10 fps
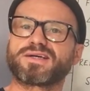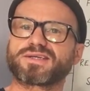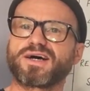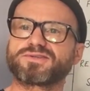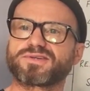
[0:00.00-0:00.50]

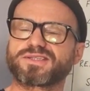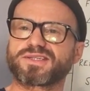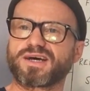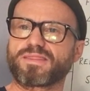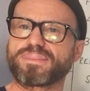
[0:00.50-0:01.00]
It's 100,
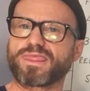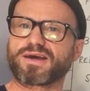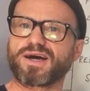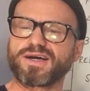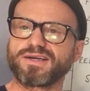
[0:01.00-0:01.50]
isn't it?
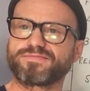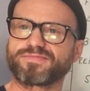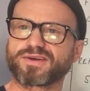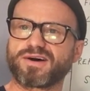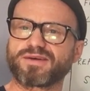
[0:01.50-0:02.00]
Okay,
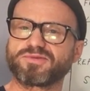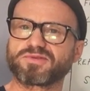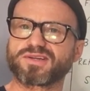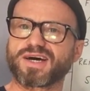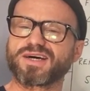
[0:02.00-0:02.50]
can't get
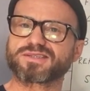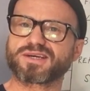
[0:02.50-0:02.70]
more than that.